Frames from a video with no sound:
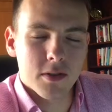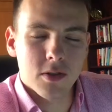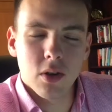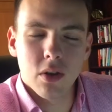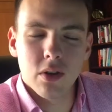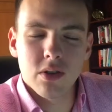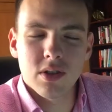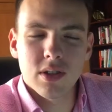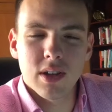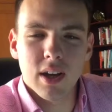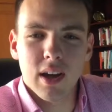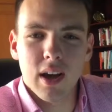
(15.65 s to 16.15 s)
So
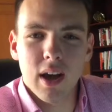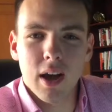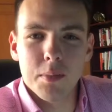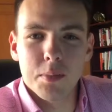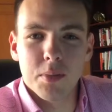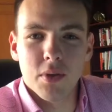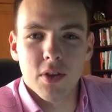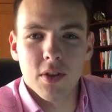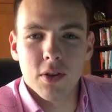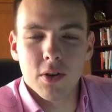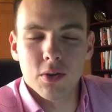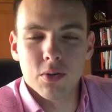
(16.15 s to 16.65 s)
let's take a
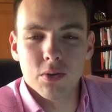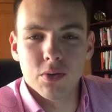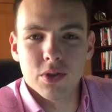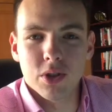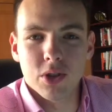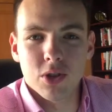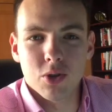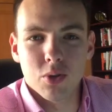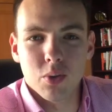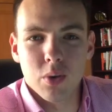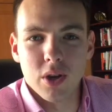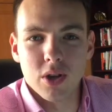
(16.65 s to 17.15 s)
hypothetical
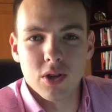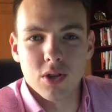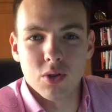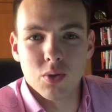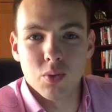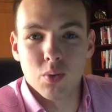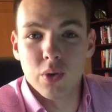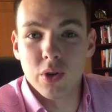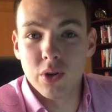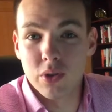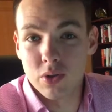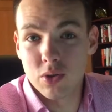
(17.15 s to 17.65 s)
situation
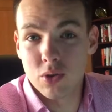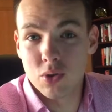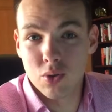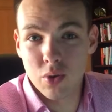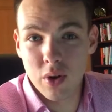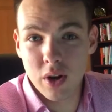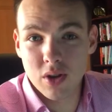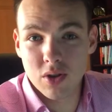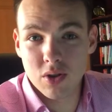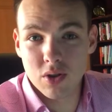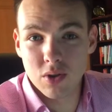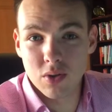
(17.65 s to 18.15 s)
with
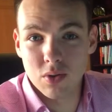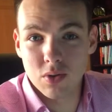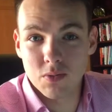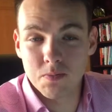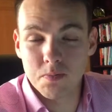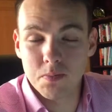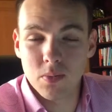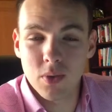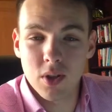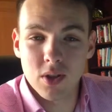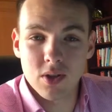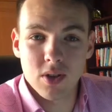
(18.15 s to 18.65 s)
dress shoes.
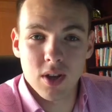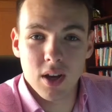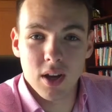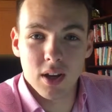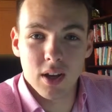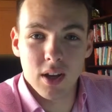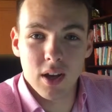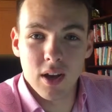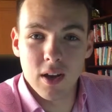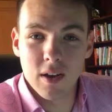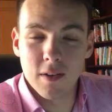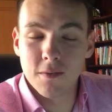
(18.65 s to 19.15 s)
Let's take
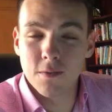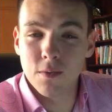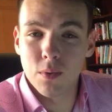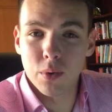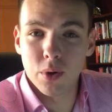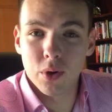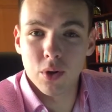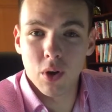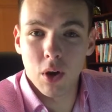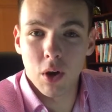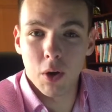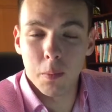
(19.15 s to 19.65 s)
a
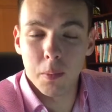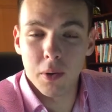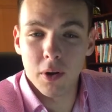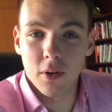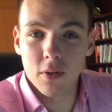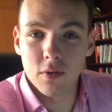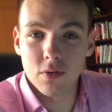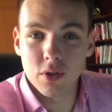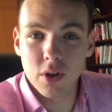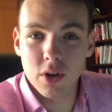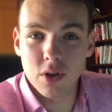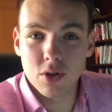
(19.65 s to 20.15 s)
$40 pair
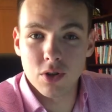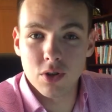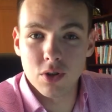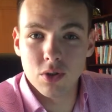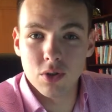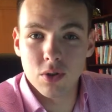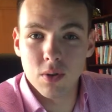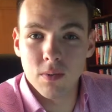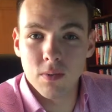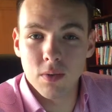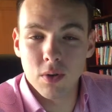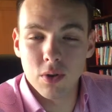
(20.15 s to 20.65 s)
of dress
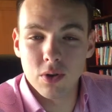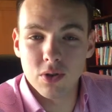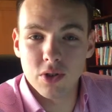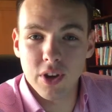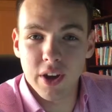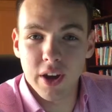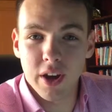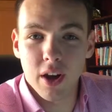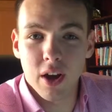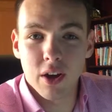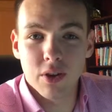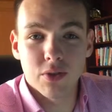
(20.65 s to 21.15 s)
shoes versus
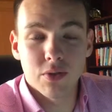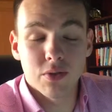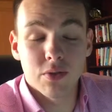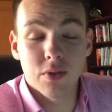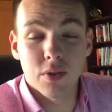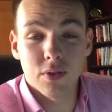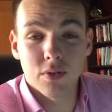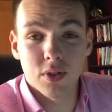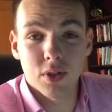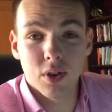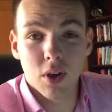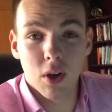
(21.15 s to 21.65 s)
a
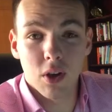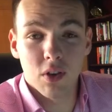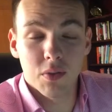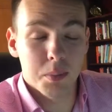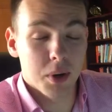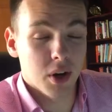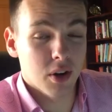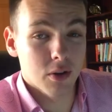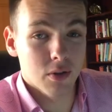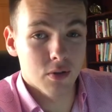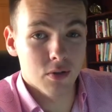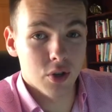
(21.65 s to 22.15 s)
$150
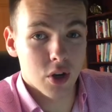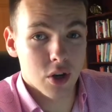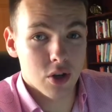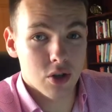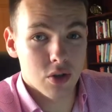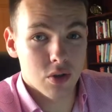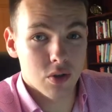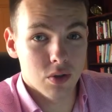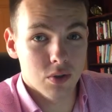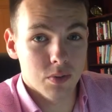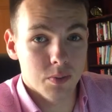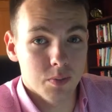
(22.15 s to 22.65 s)
pair of dress
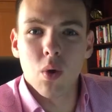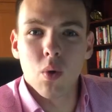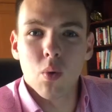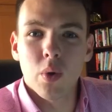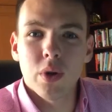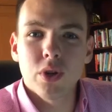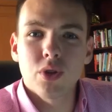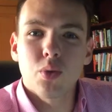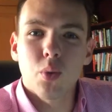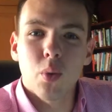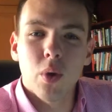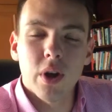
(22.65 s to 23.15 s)
shoes.
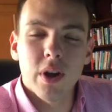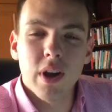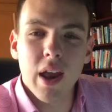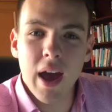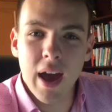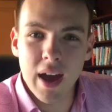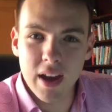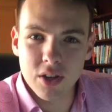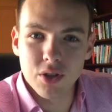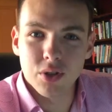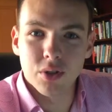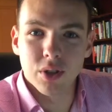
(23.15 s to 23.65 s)
Which one
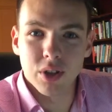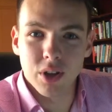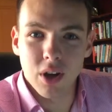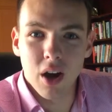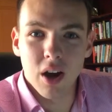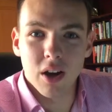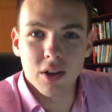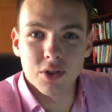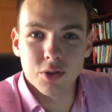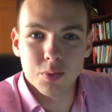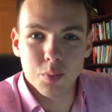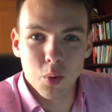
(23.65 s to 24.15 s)
actually
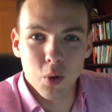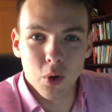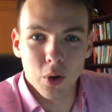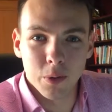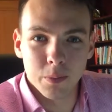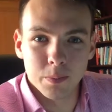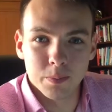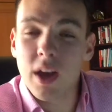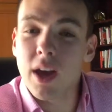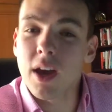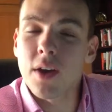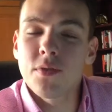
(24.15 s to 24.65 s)
costs more?
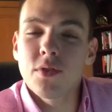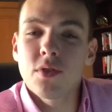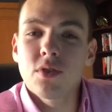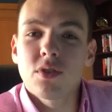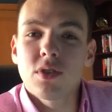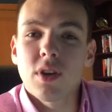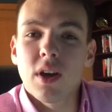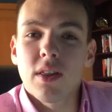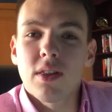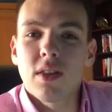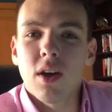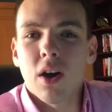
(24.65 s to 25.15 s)
If you
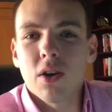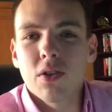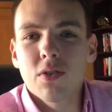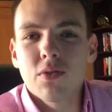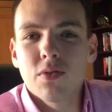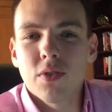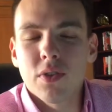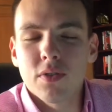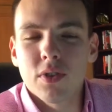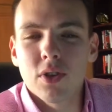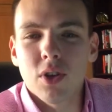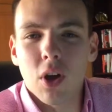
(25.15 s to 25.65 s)
said the
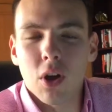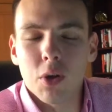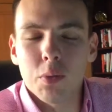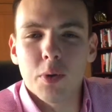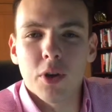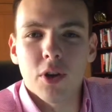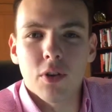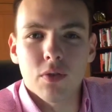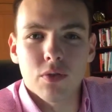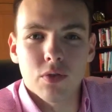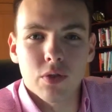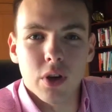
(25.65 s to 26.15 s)
$150
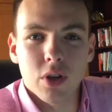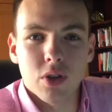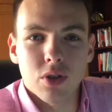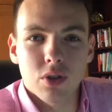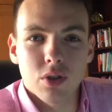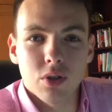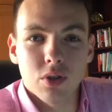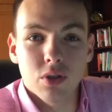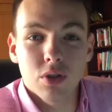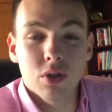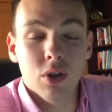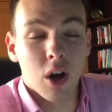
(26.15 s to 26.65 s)
pair of dress
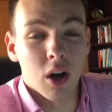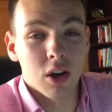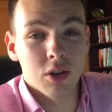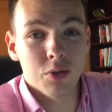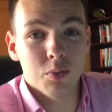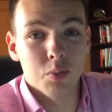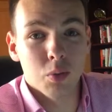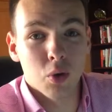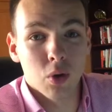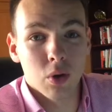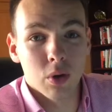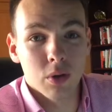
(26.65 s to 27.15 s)
shoes cost
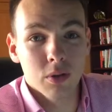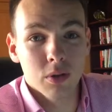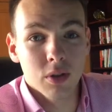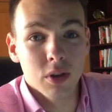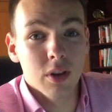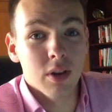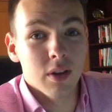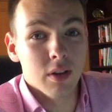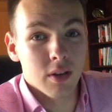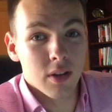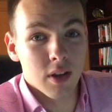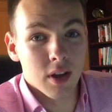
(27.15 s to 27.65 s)
more
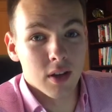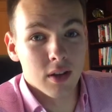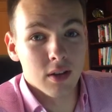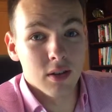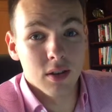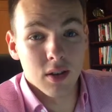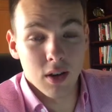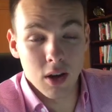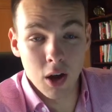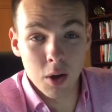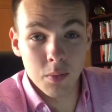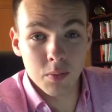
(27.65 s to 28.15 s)

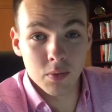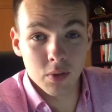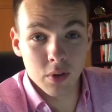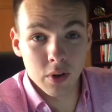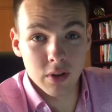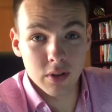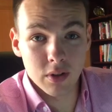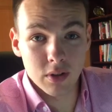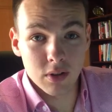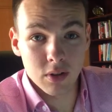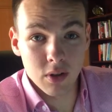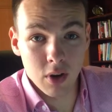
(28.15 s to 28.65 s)
than
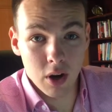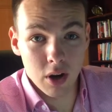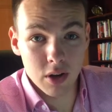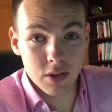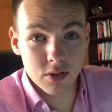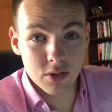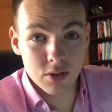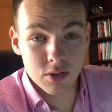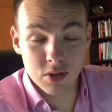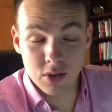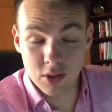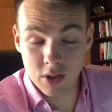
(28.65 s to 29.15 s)
upfront
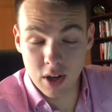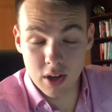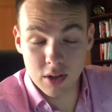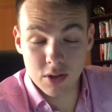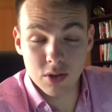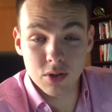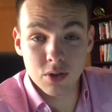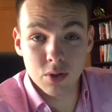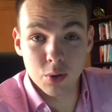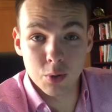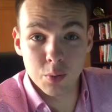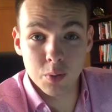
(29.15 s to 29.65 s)
costs,
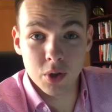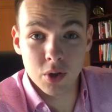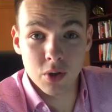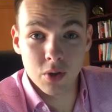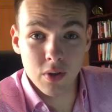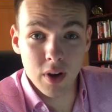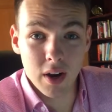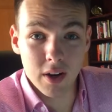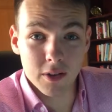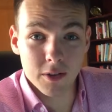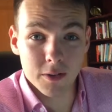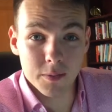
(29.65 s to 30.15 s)
yes, you would be
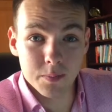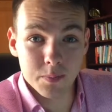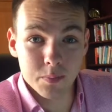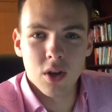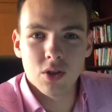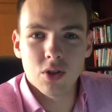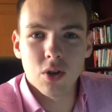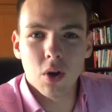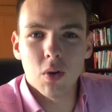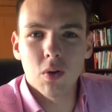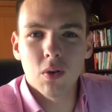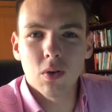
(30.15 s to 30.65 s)
correct.
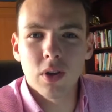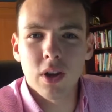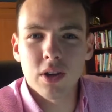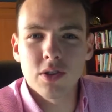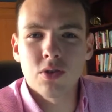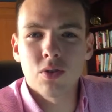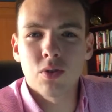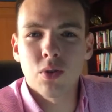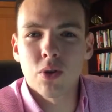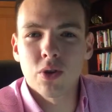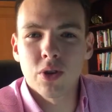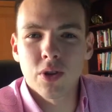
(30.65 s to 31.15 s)
So
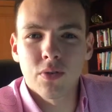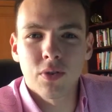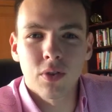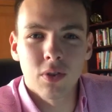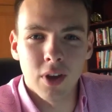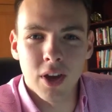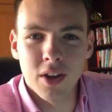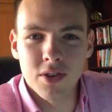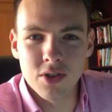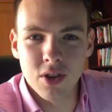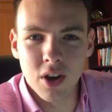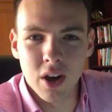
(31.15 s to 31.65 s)
let's throw a different
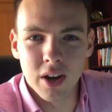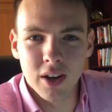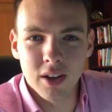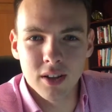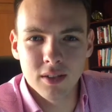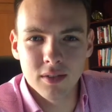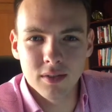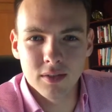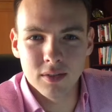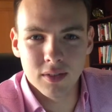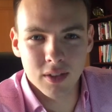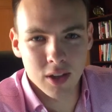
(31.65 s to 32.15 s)
lens on it
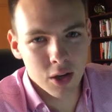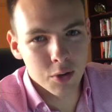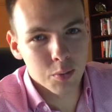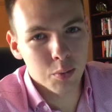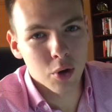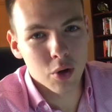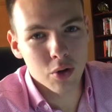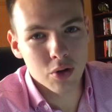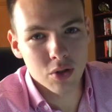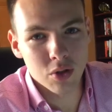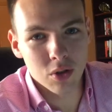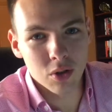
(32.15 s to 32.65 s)
and
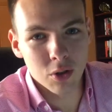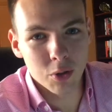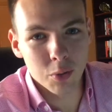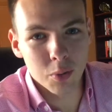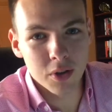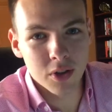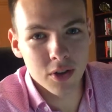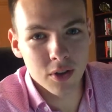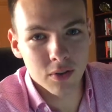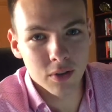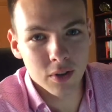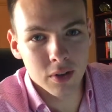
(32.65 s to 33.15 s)
approach it a little
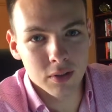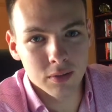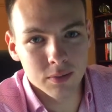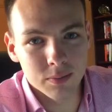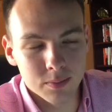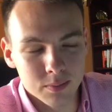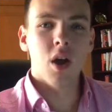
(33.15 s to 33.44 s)
bit different.